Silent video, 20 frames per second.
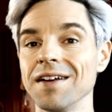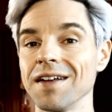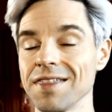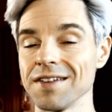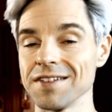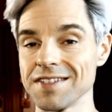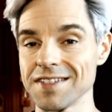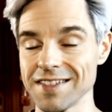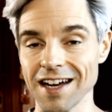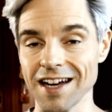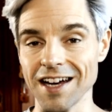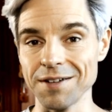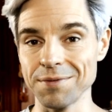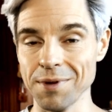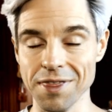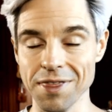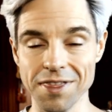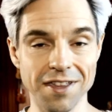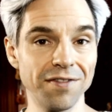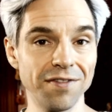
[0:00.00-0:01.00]
the start
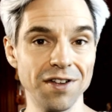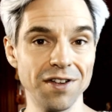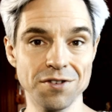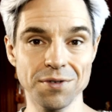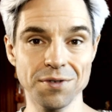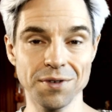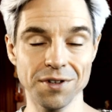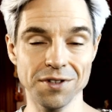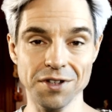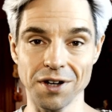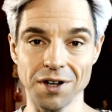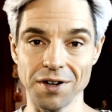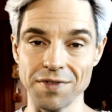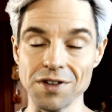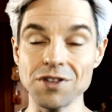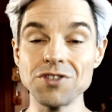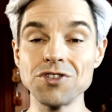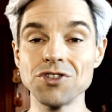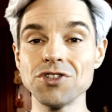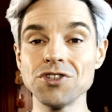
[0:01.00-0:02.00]
with DaVinci
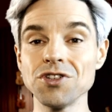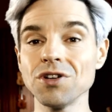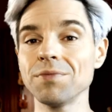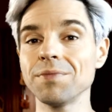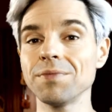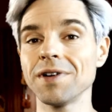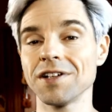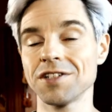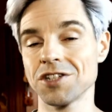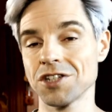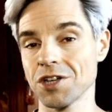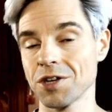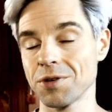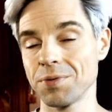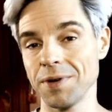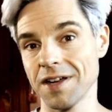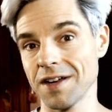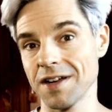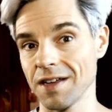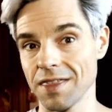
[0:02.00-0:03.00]
Resolve is so much
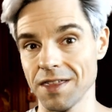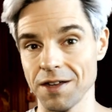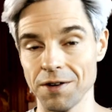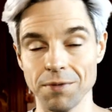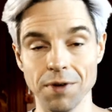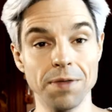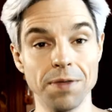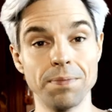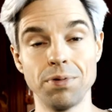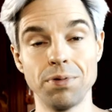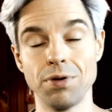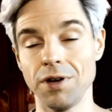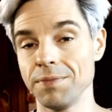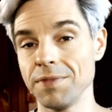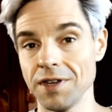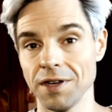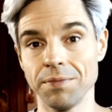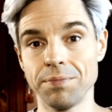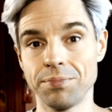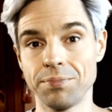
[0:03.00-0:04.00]
quicker than with
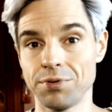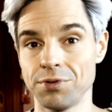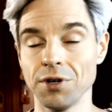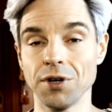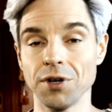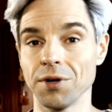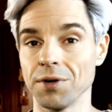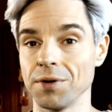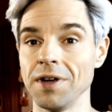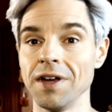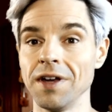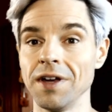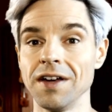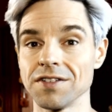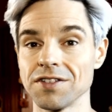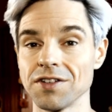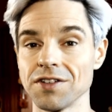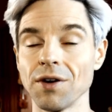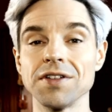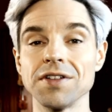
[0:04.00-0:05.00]
Premiere Pro.
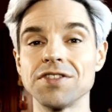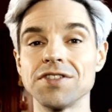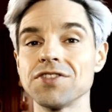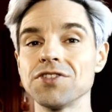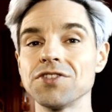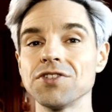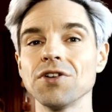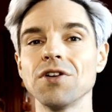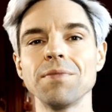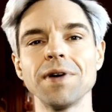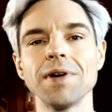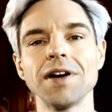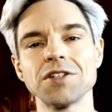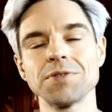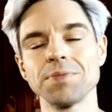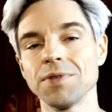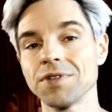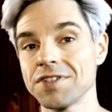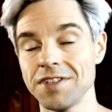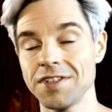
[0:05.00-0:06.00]
So it's so
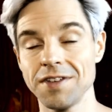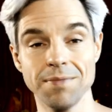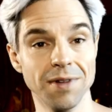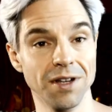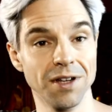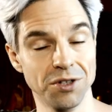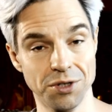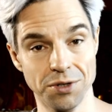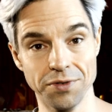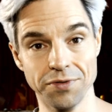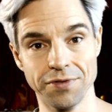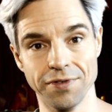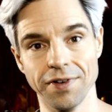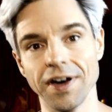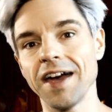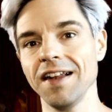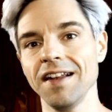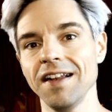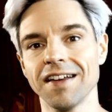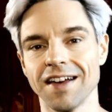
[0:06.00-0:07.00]
much more similar to
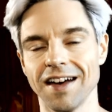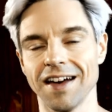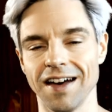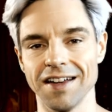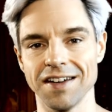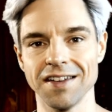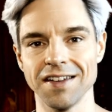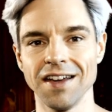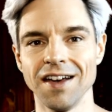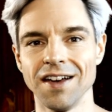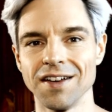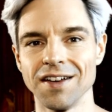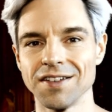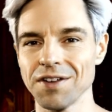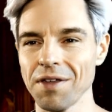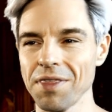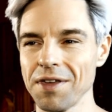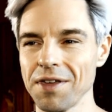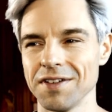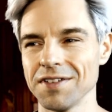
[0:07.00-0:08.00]
Final Cut.
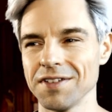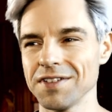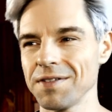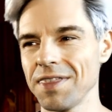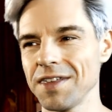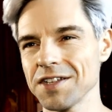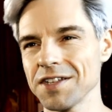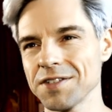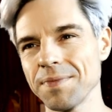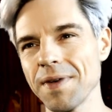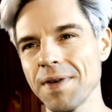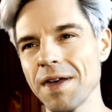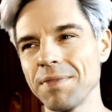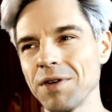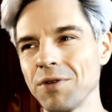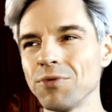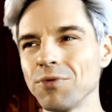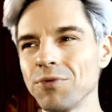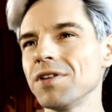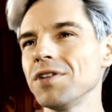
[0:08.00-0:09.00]
So there's
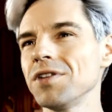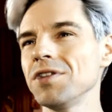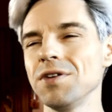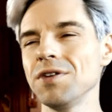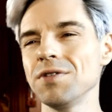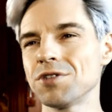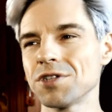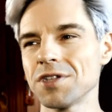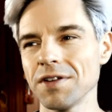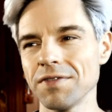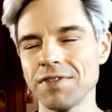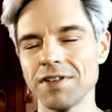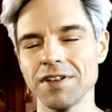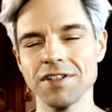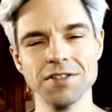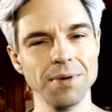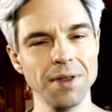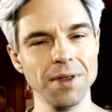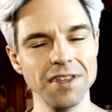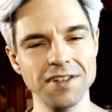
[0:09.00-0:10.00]
maybe one huge
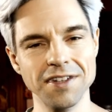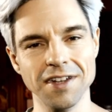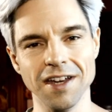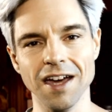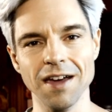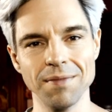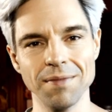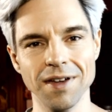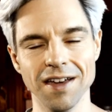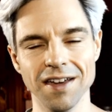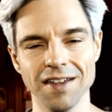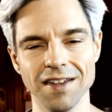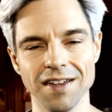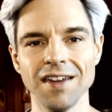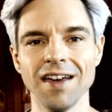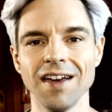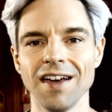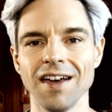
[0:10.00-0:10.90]
difference with the timeline